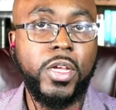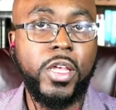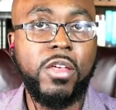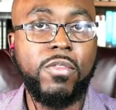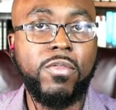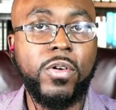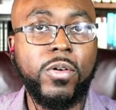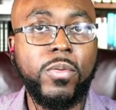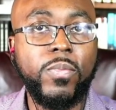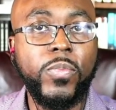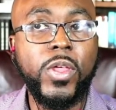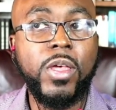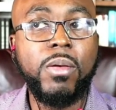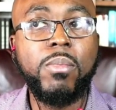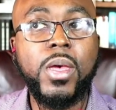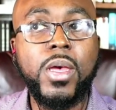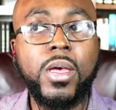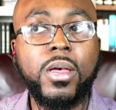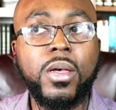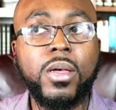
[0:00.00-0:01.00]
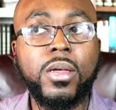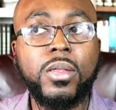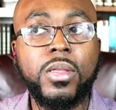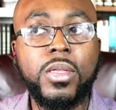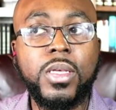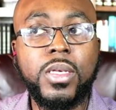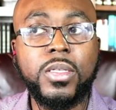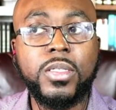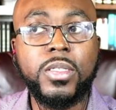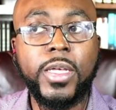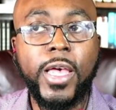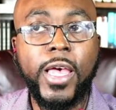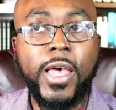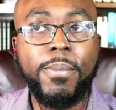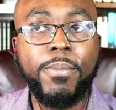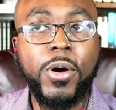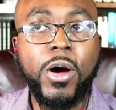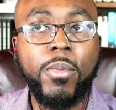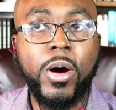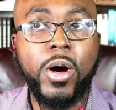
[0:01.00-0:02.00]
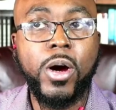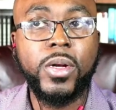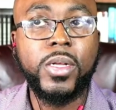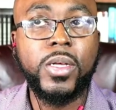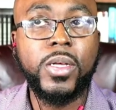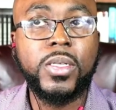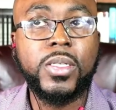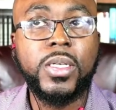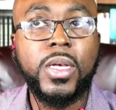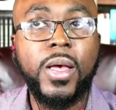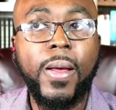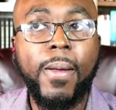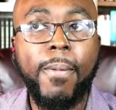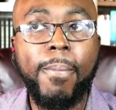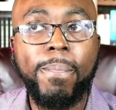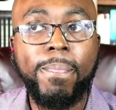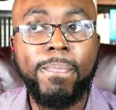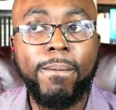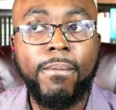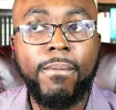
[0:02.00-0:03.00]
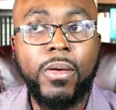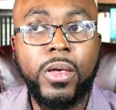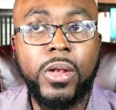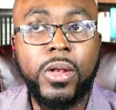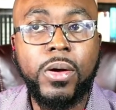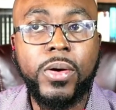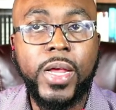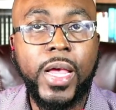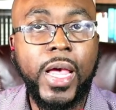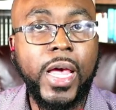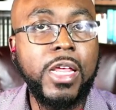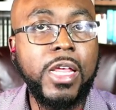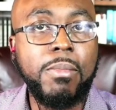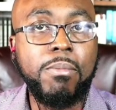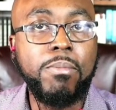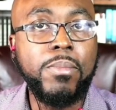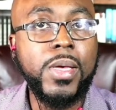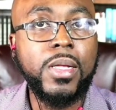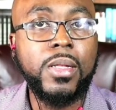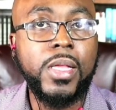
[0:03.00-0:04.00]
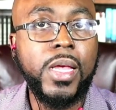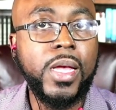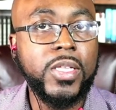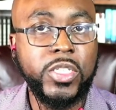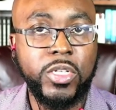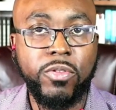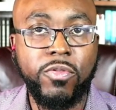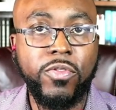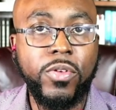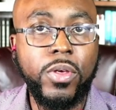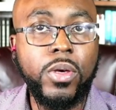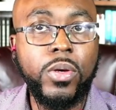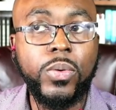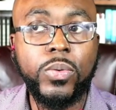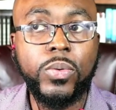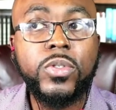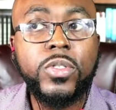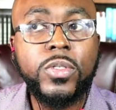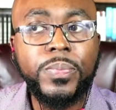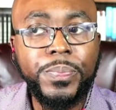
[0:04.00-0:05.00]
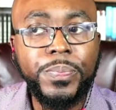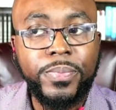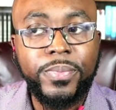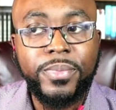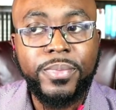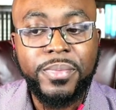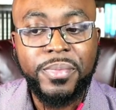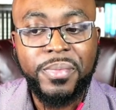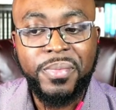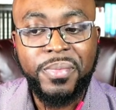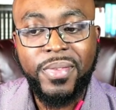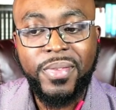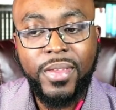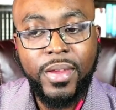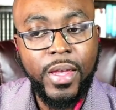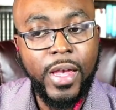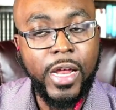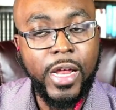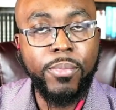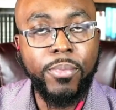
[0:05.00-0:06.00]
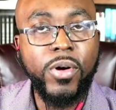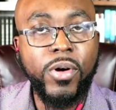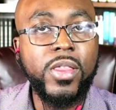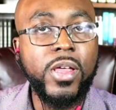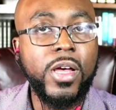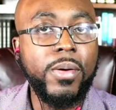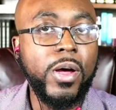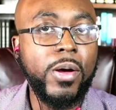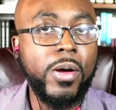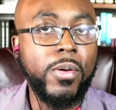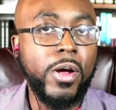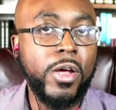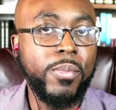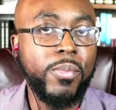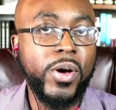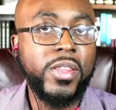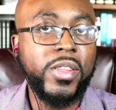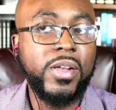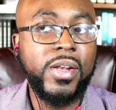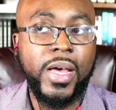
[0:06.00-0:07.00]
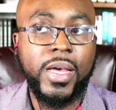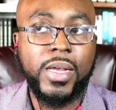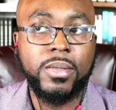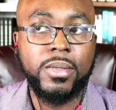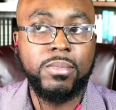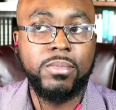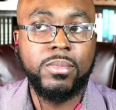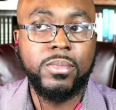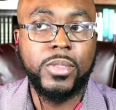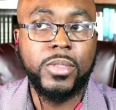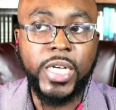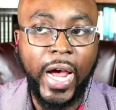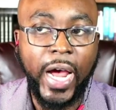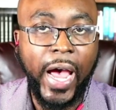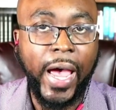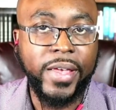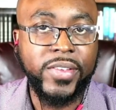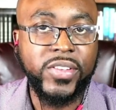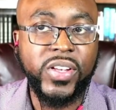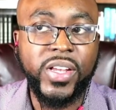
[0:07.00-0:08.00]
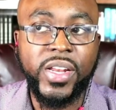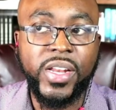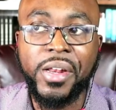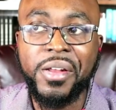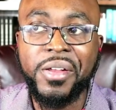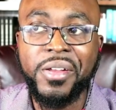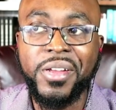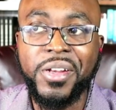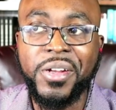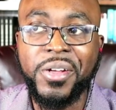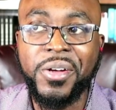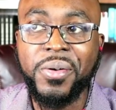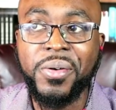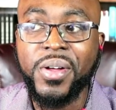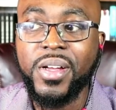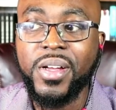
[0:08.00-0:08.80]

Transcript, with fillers: evil. They make these hip hop artists, you know, they're getting billions of views. And a, a, a brother like Dax and, you know,